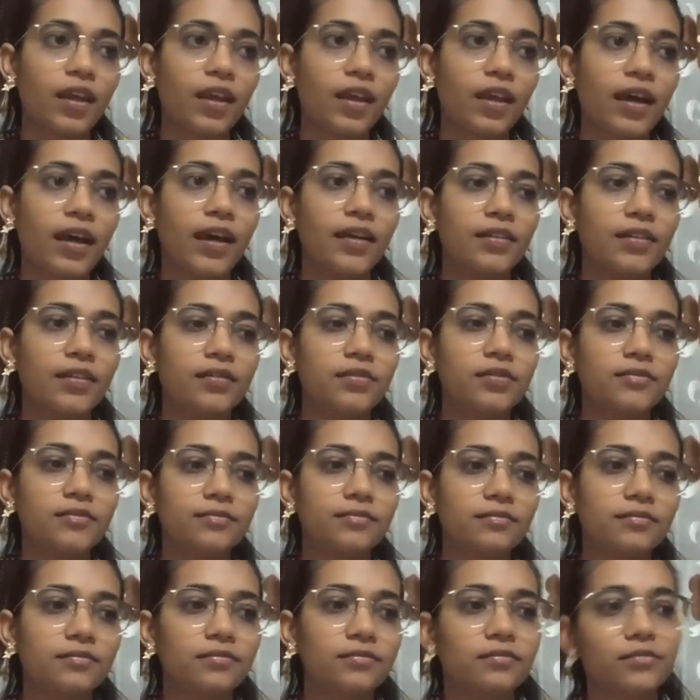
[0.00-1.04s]
And,
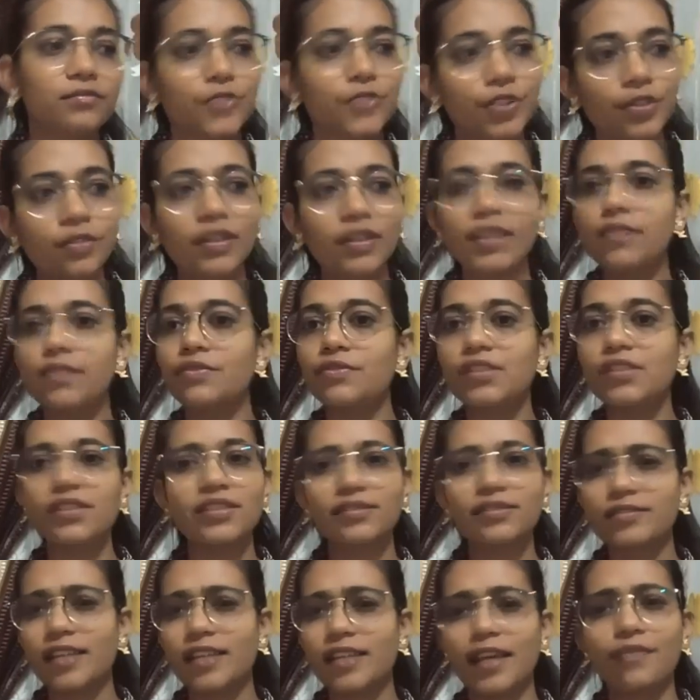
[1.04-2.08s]
it was
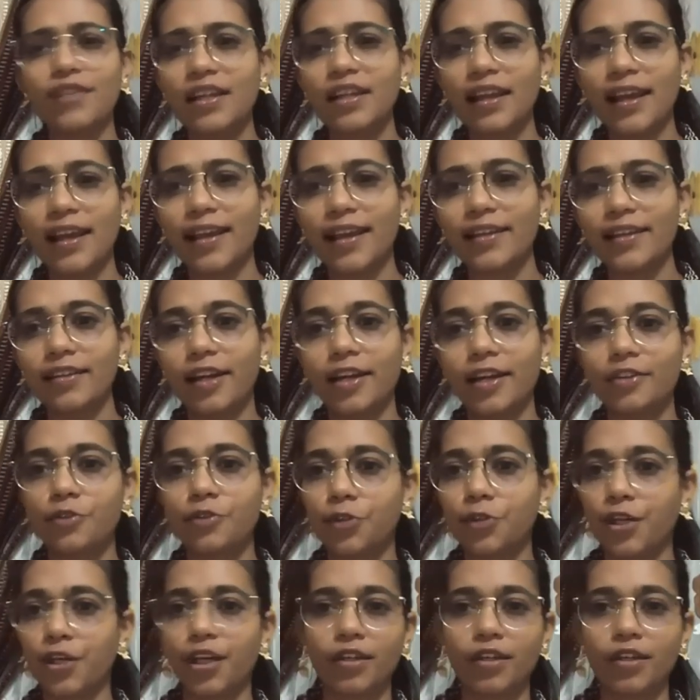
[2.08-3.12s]
never like that,
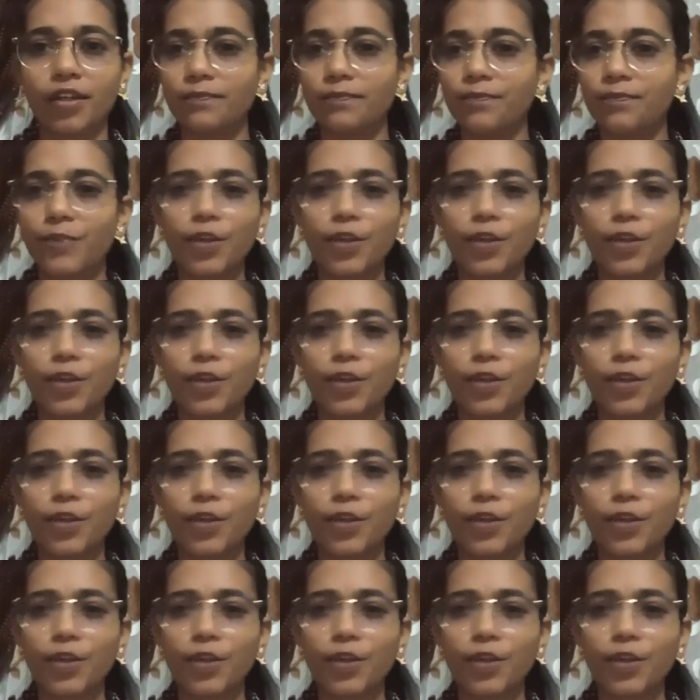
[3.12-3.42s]
okay,